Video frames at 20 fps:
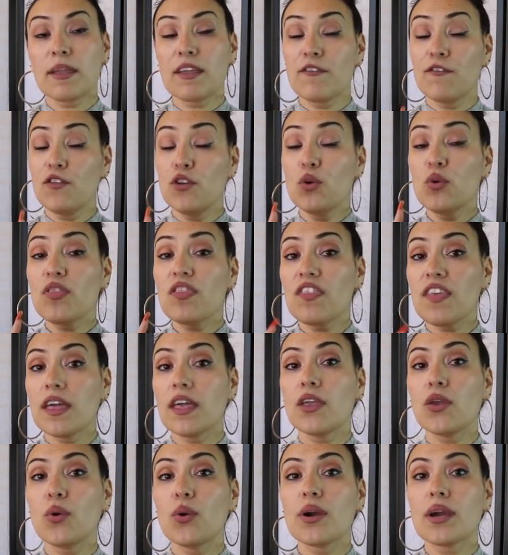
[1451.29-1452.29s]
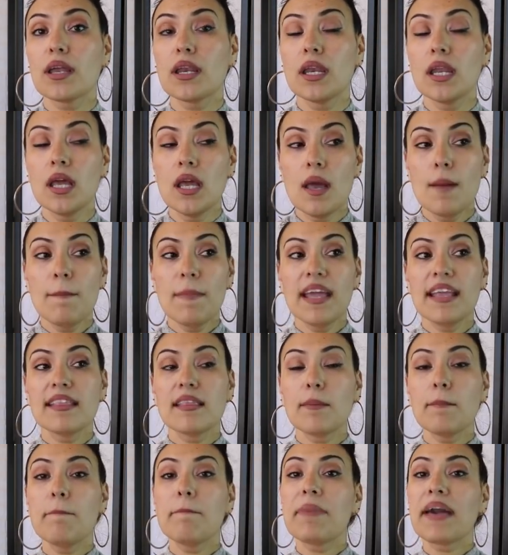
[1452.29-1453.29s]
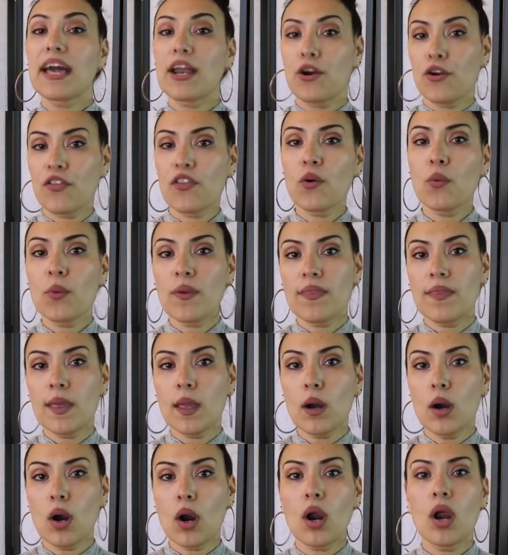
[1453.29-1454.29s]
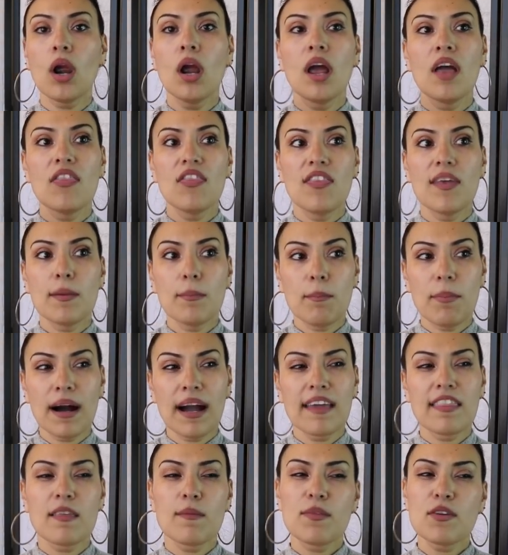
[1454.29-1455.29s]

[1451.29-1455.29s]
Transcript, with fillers: if you think you can make them better than what they are, then buy them.